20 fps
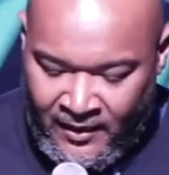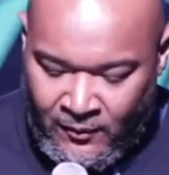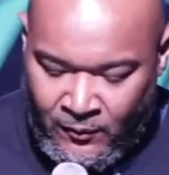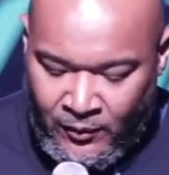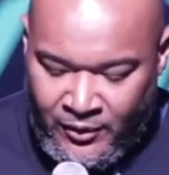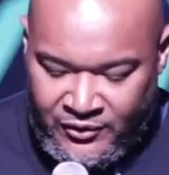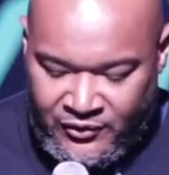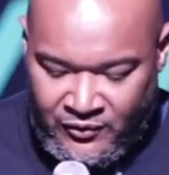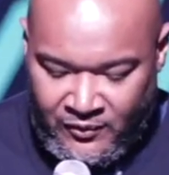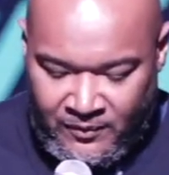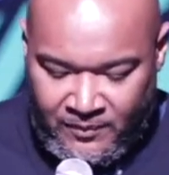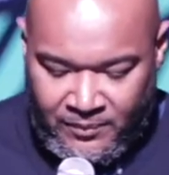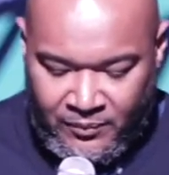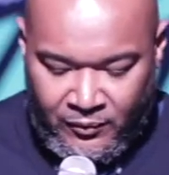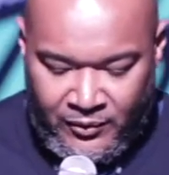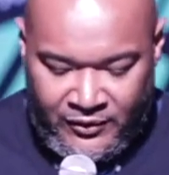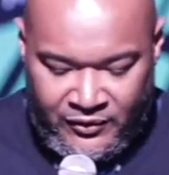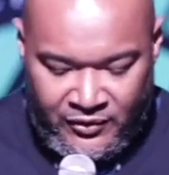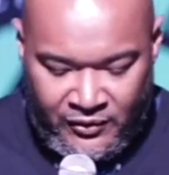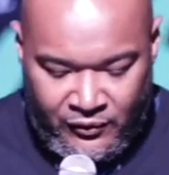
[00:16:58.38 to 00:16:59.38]
what should,
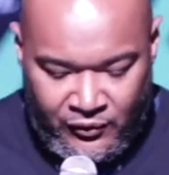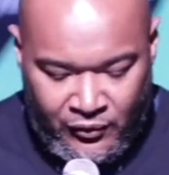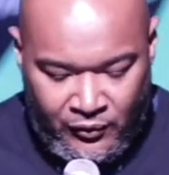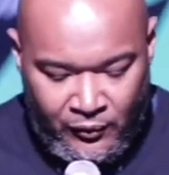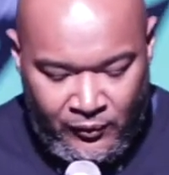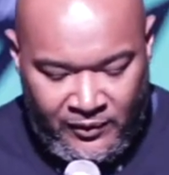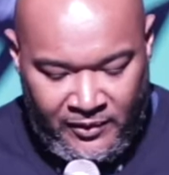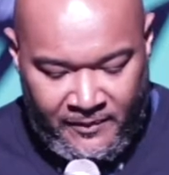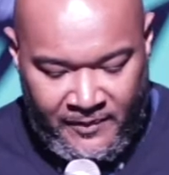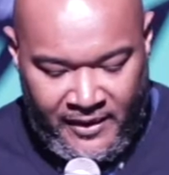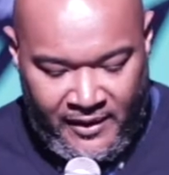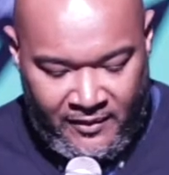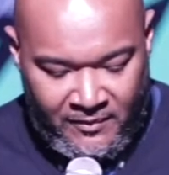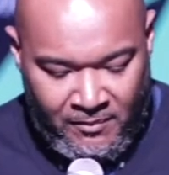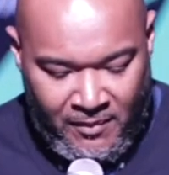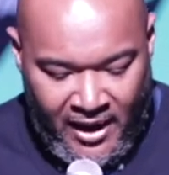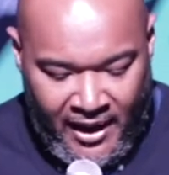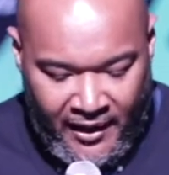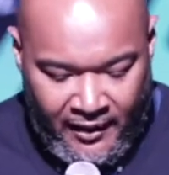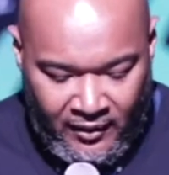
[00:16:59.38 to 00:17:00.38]
what should truly be
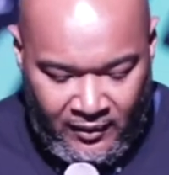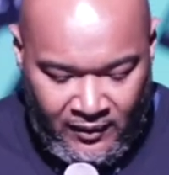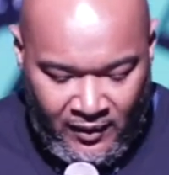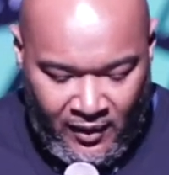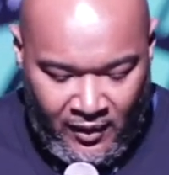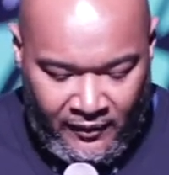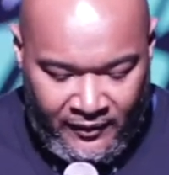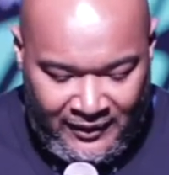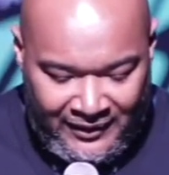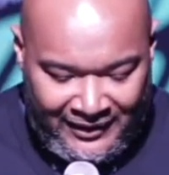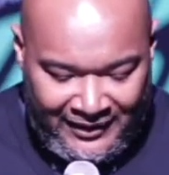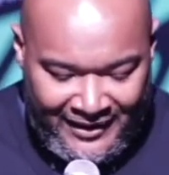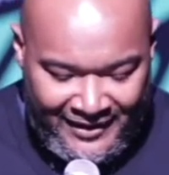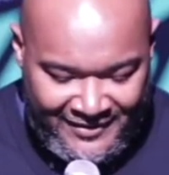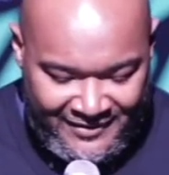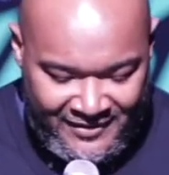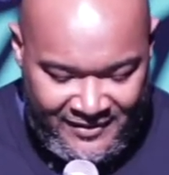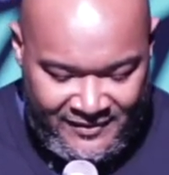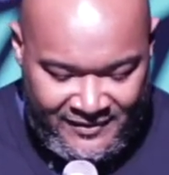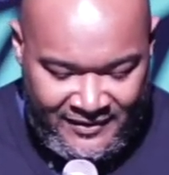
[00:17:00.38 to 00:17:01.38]
admired are the
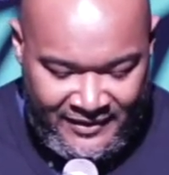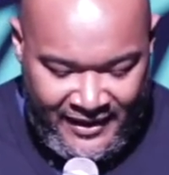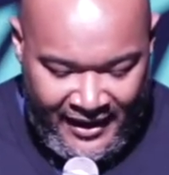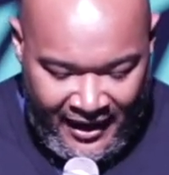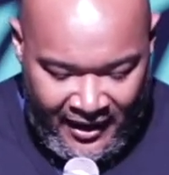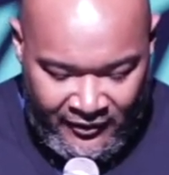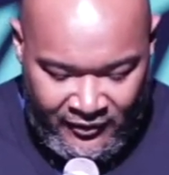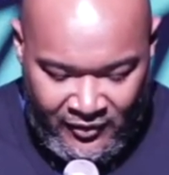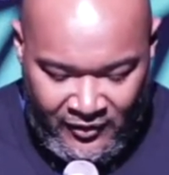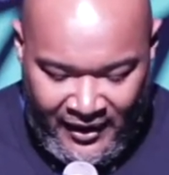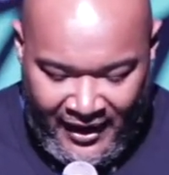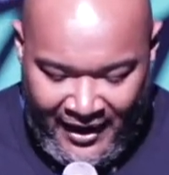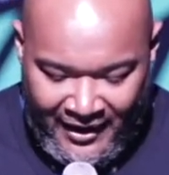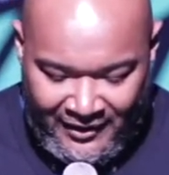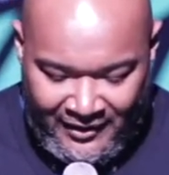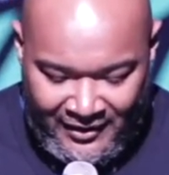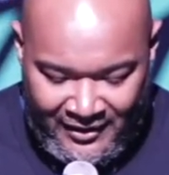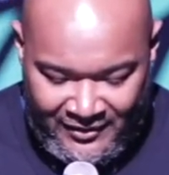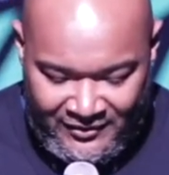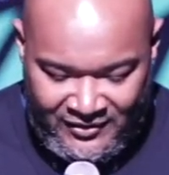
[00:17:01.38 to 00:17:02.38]
lessons gathered at
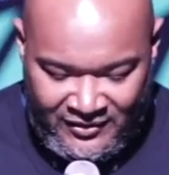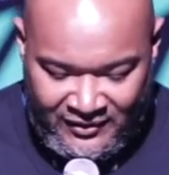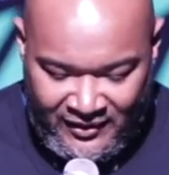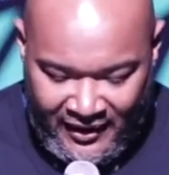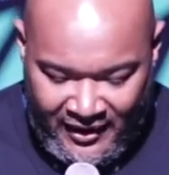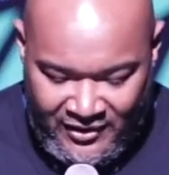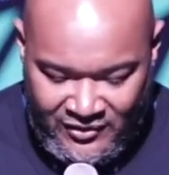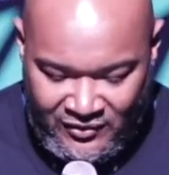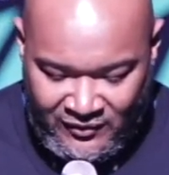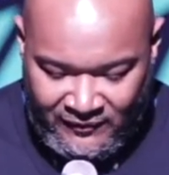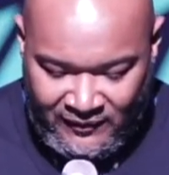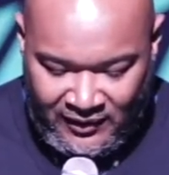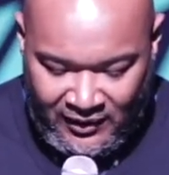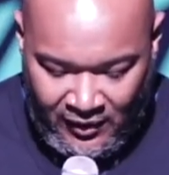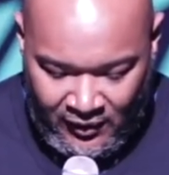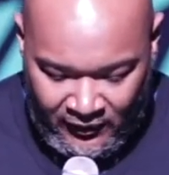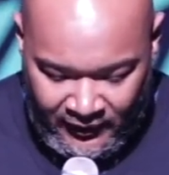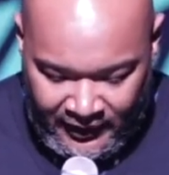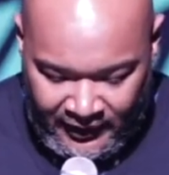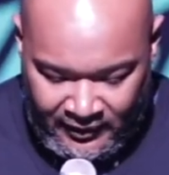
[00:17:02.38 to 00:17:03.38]
each stage of
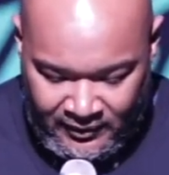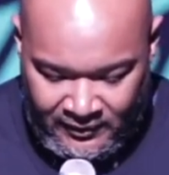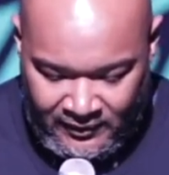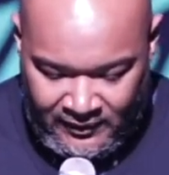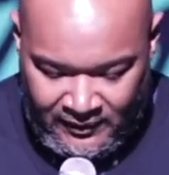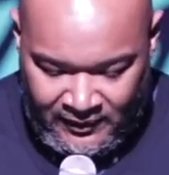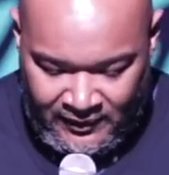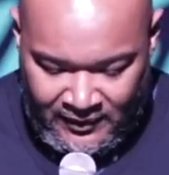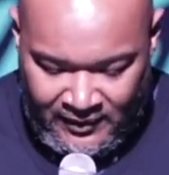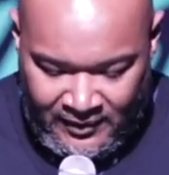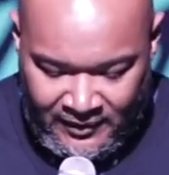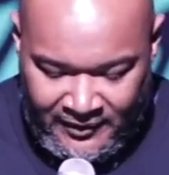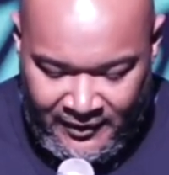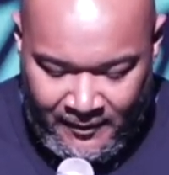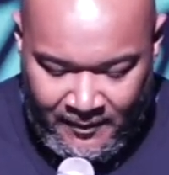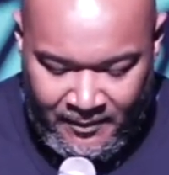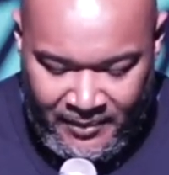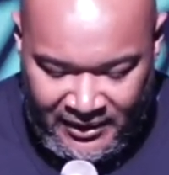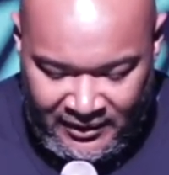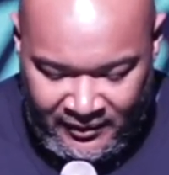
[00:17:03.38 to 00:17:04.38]
learning the
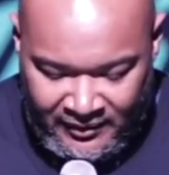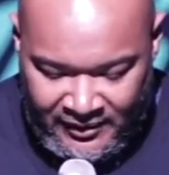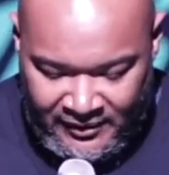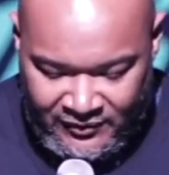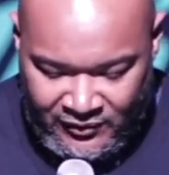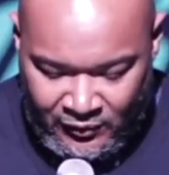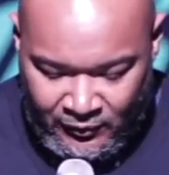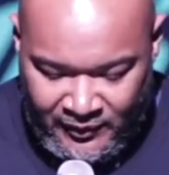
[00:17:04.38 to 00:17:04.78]
ability to